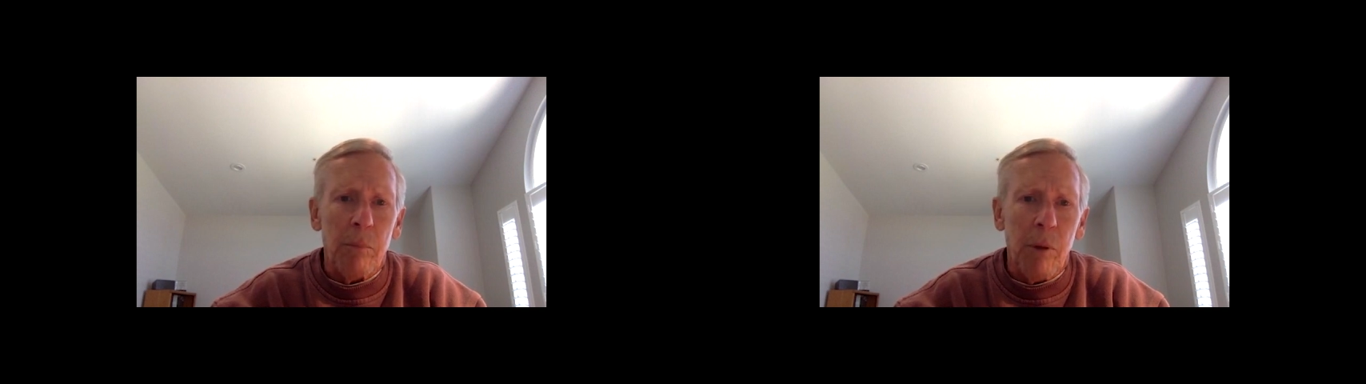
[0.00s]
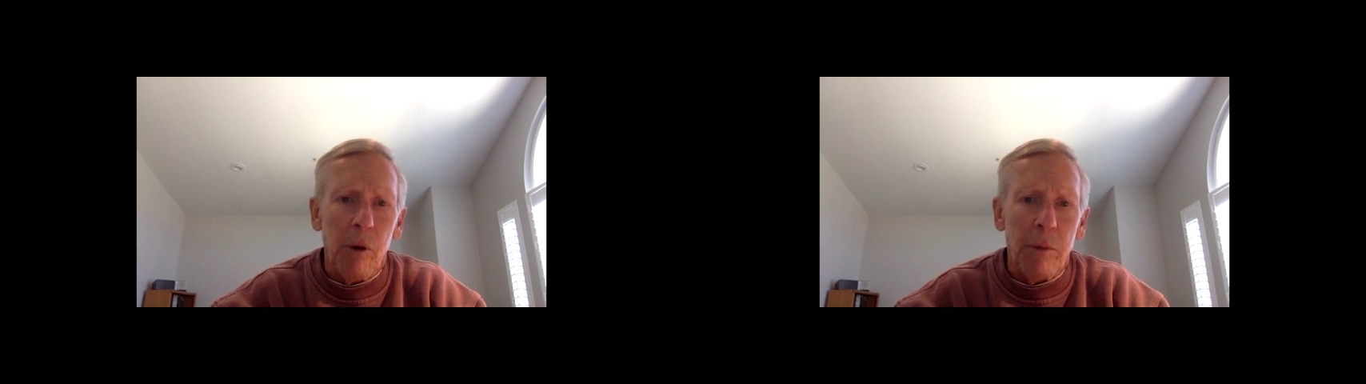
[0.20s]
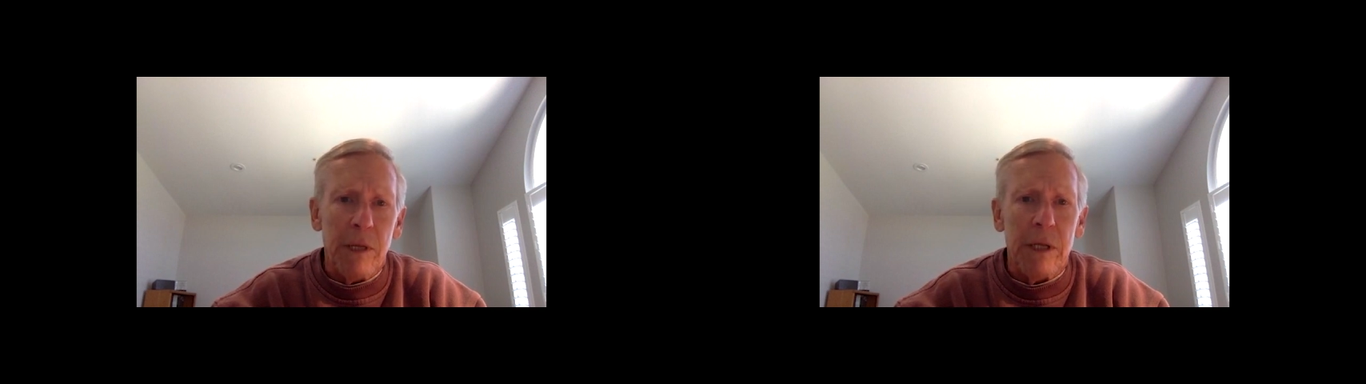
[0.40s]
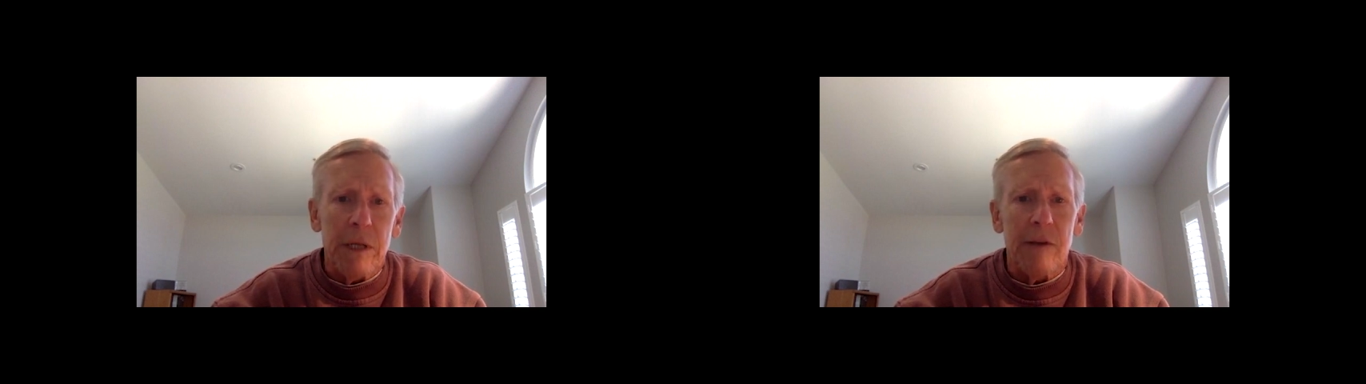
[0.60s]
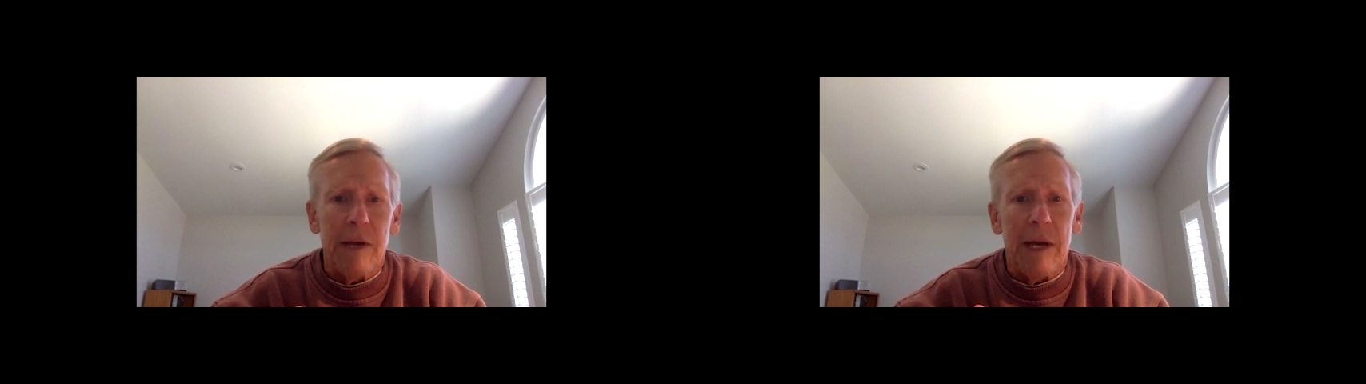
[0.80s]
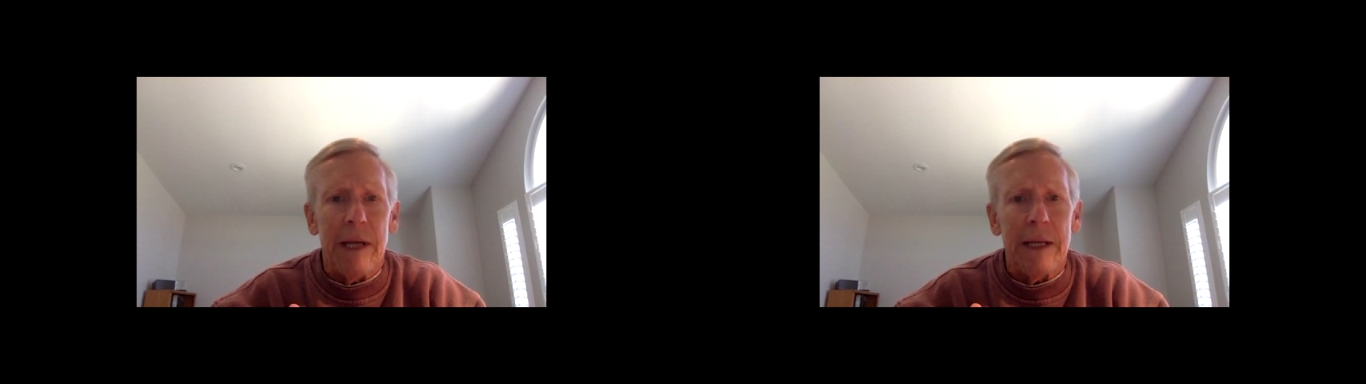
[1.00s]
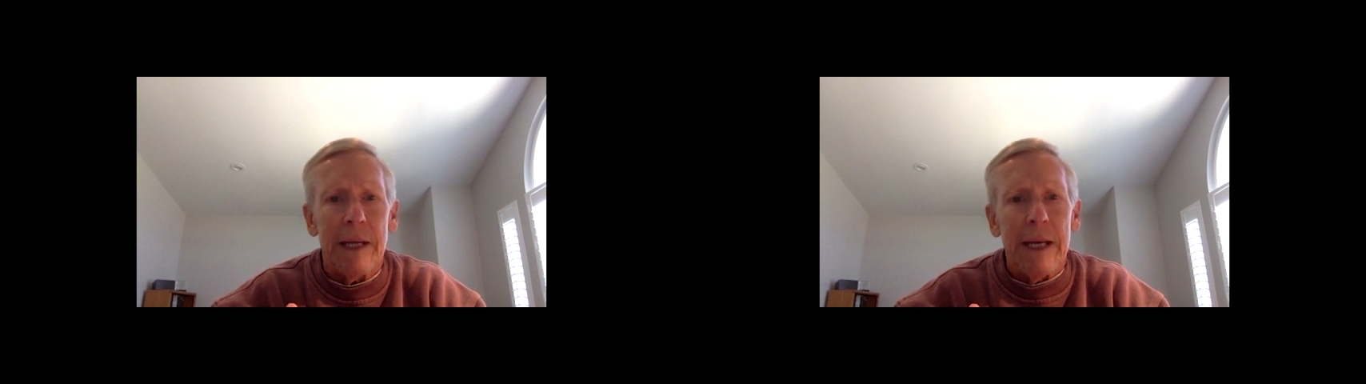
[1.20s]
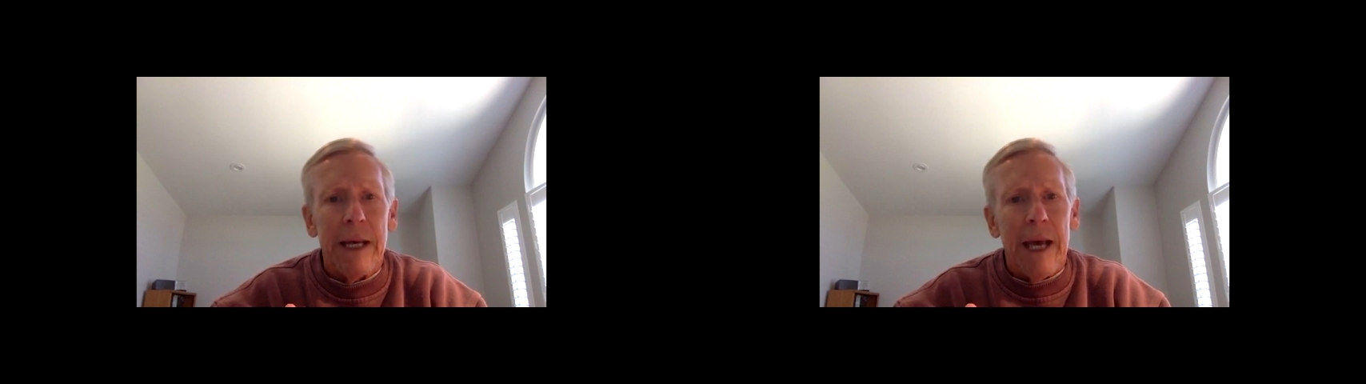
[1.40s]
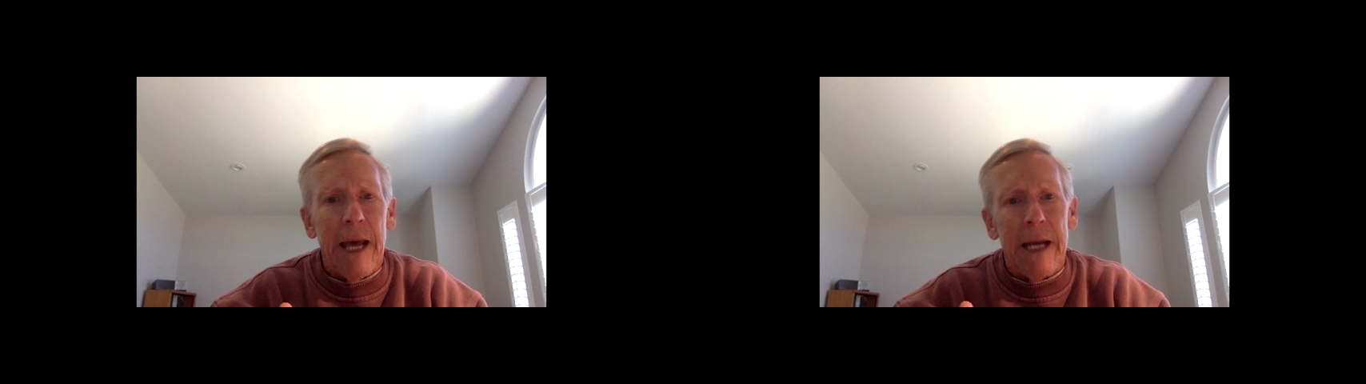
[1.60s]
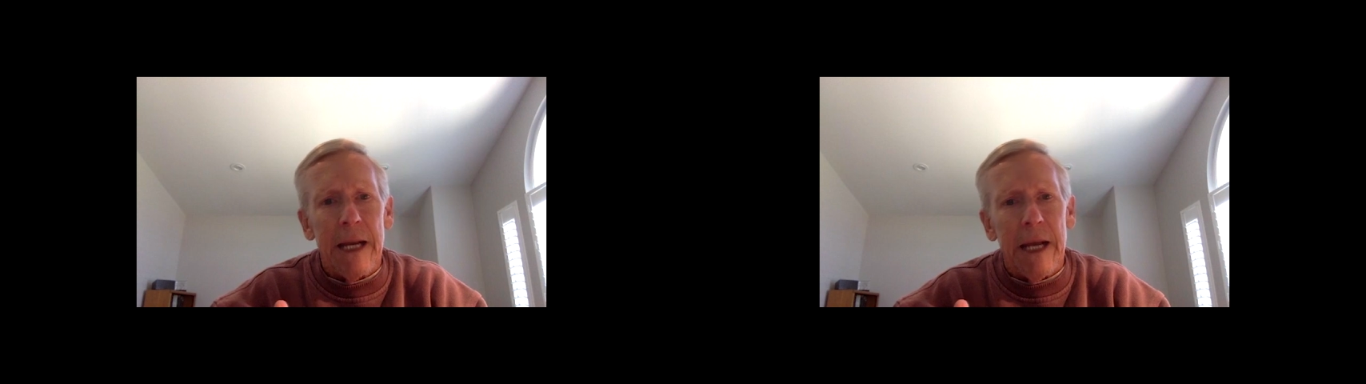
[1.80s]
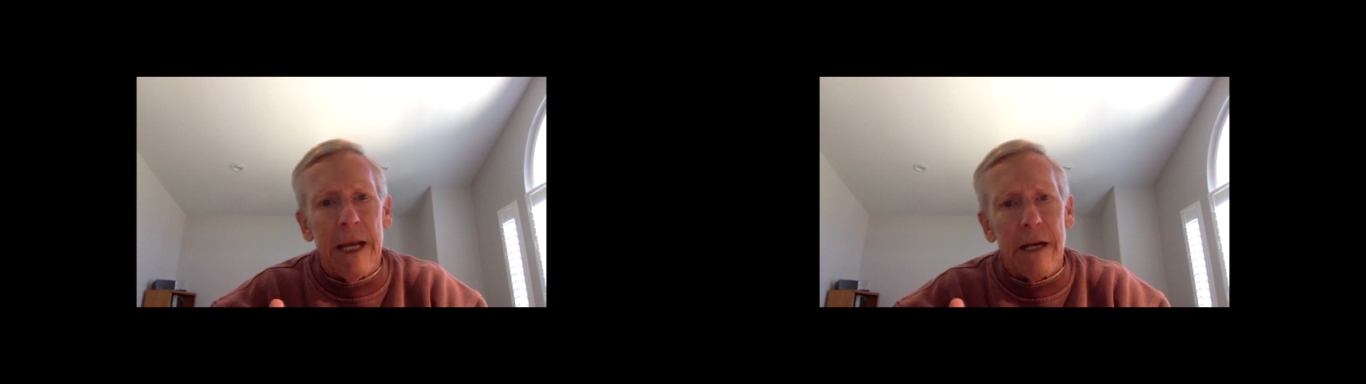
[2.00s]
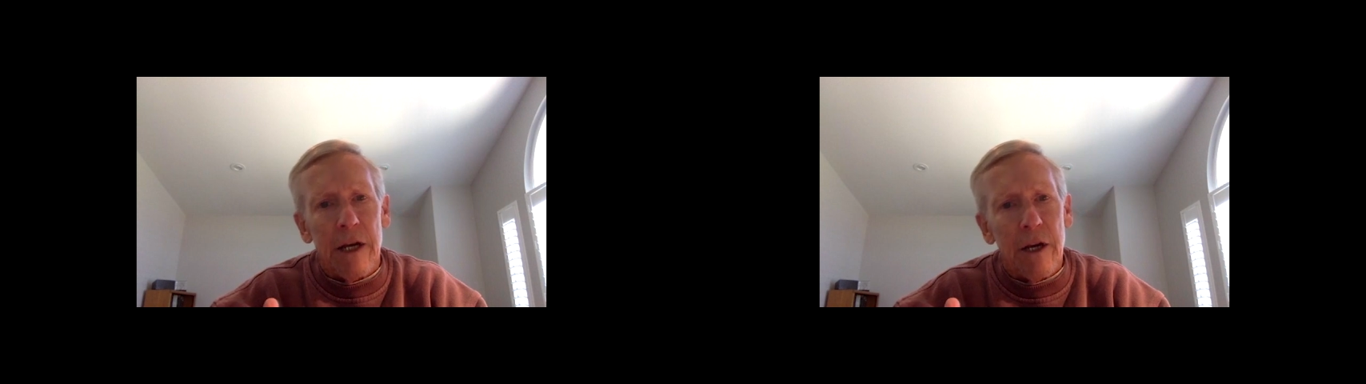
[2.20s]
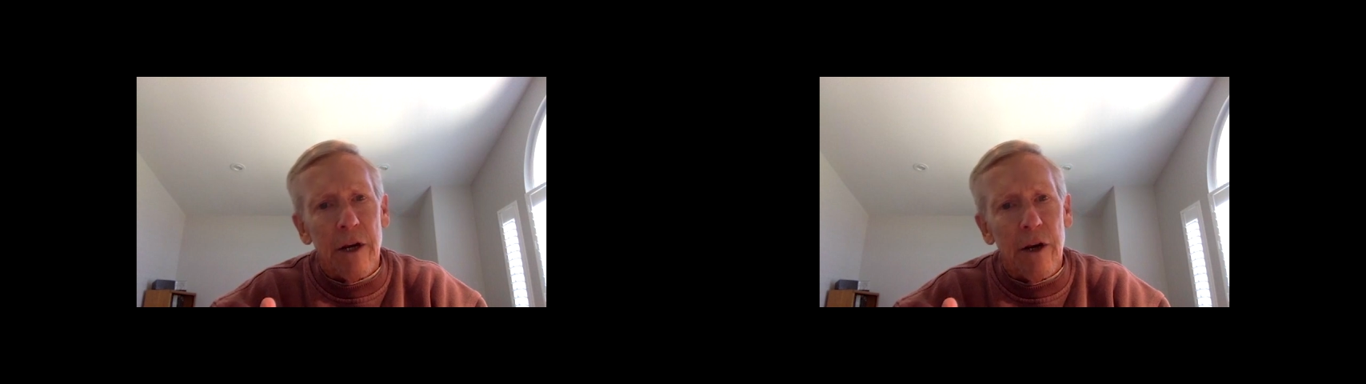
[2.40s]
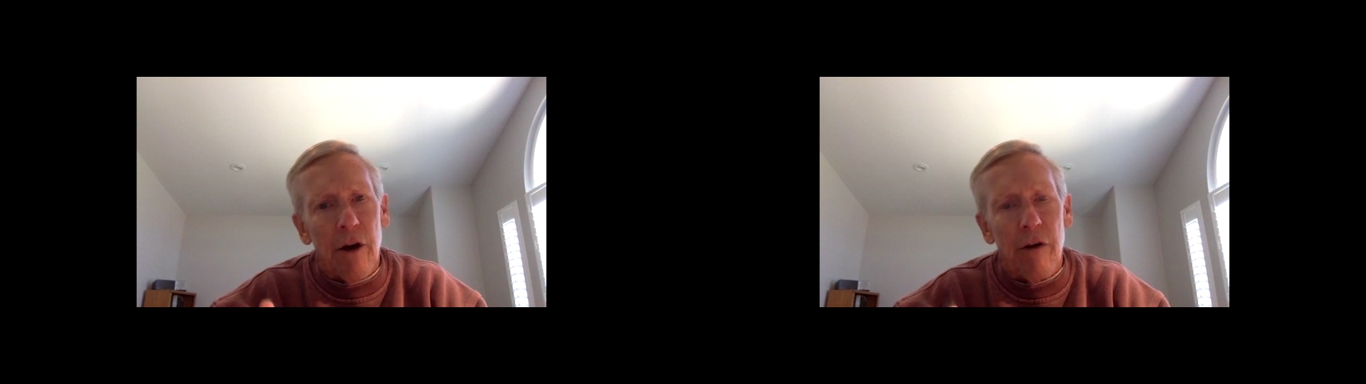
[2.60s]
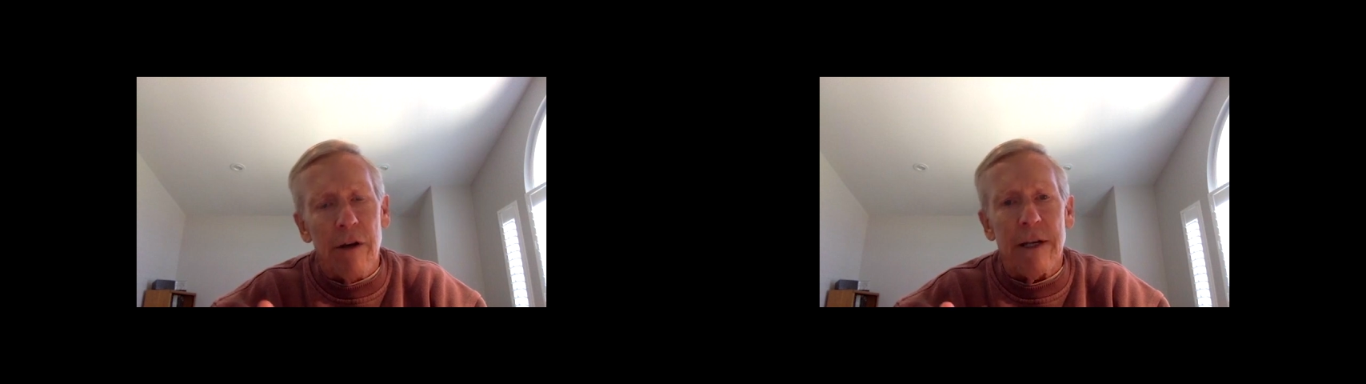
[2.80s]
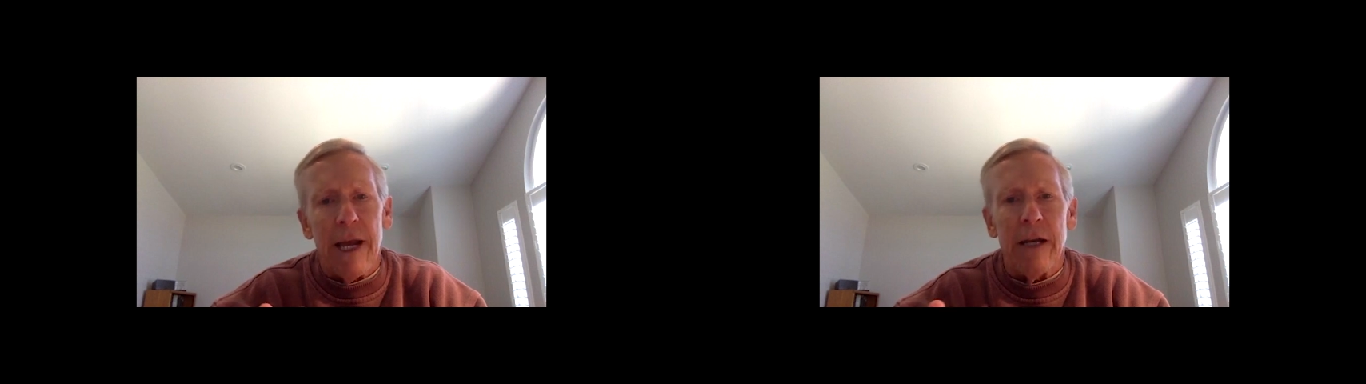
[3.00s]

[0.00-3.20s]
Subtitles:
permanent and current